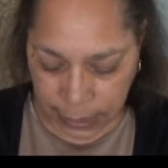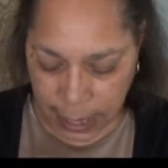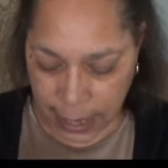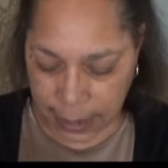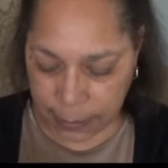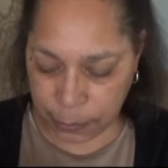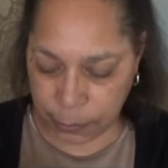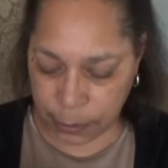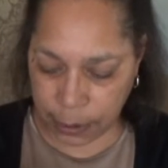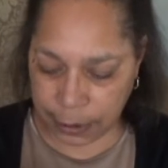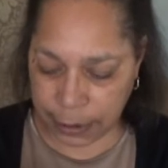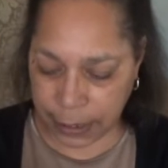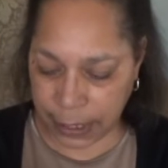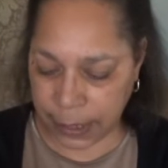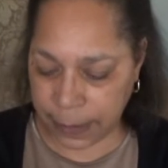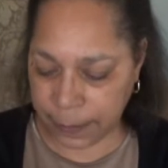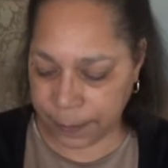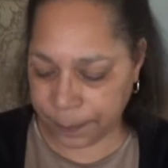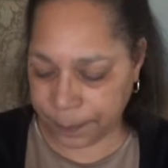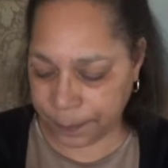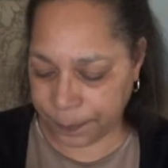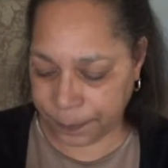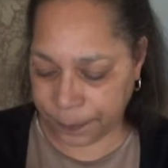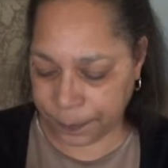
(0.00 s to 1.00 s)
library.
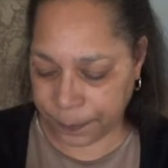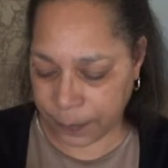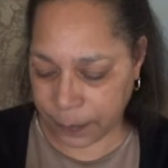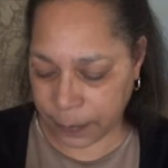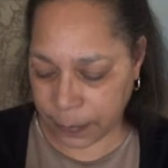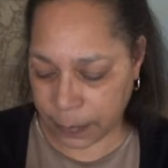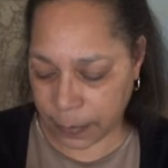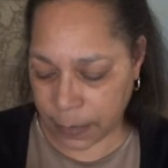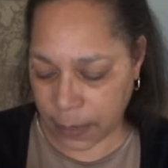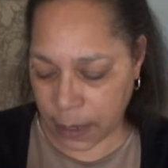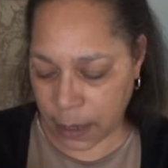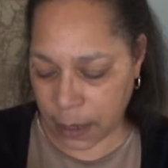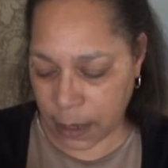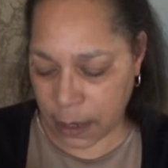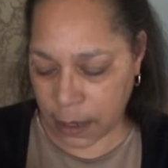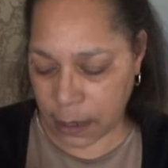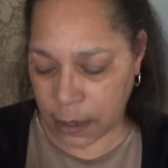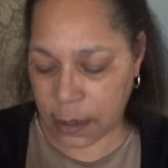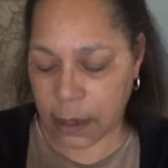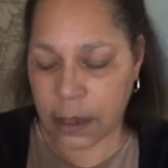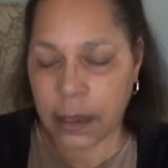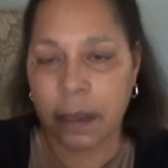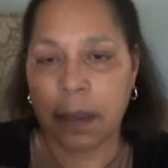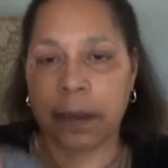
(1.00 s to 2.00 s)

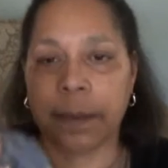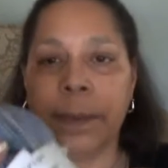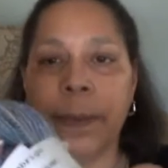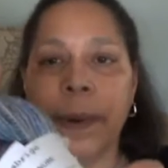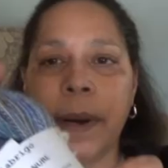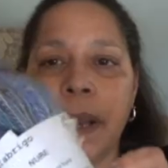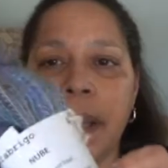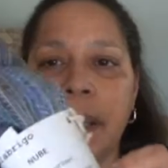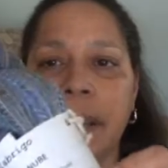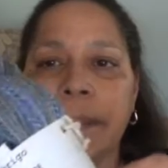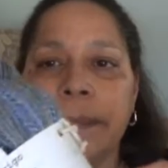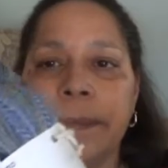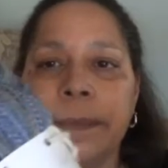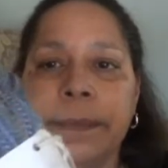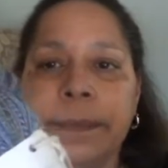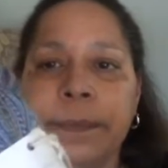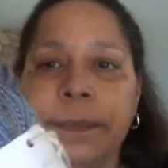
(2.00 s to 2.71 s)
But,